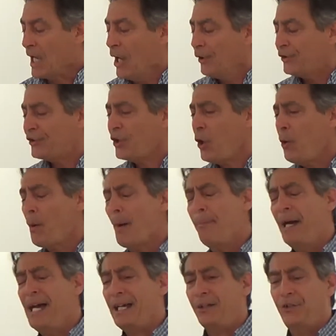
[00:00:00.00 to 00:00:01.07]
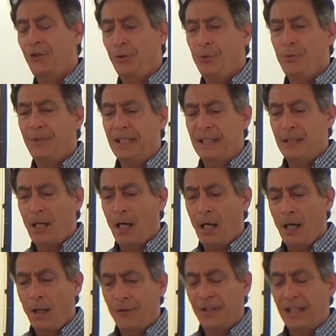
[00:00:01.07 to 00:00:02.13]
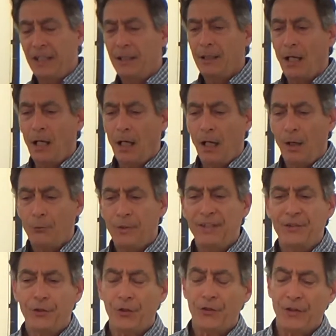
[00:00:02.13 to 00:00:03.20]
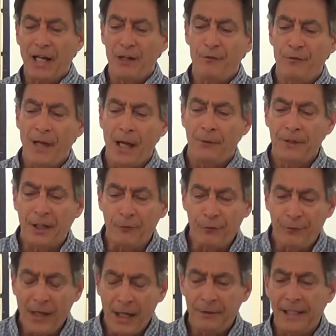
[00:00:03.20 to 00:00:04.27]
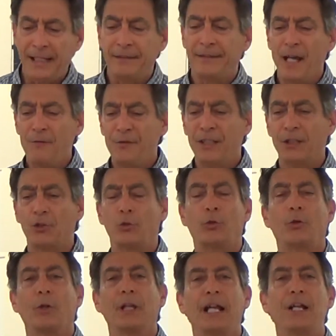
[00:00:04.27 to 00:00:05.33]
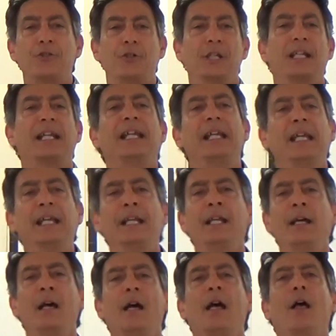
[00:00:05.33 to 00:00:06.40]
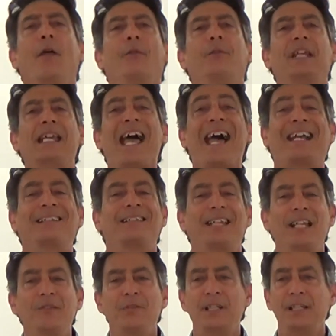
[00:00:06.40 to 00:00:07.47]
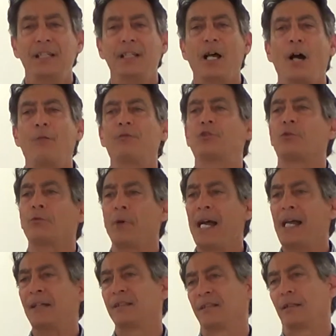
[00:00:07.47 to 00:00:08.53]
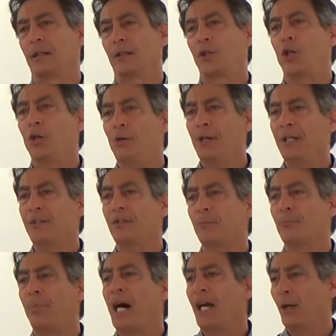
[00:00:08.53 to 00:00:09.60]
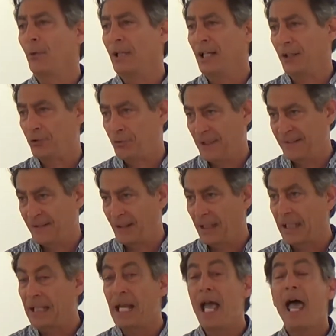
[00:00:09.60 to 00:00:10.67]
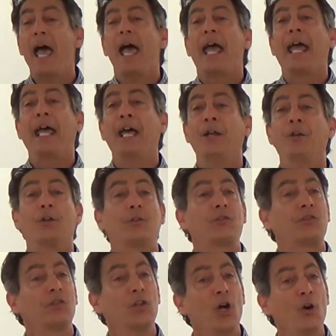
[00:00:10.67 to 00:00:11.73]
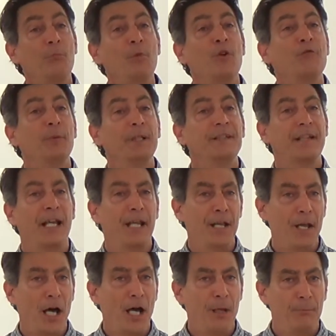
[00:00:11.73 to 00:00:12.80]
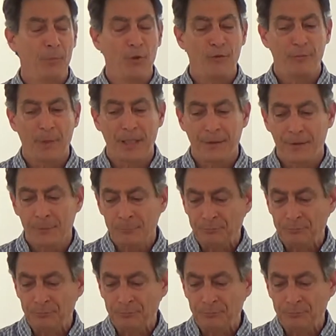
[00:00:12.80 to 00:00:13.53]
So back to the research that I found, it found a definite correlation in the activity of direct current bioelectricity and slow movement and non-movement.